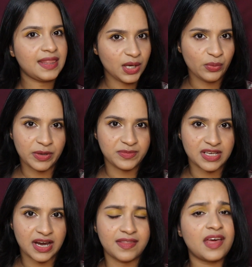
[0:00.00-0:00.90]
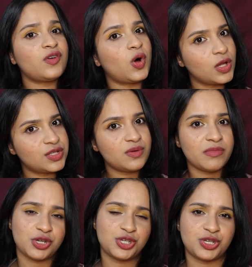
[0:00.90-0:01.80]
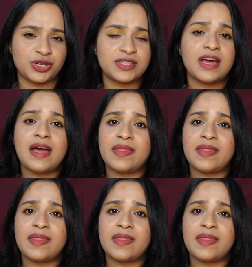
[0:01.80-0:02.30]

In their website, they have also mentioned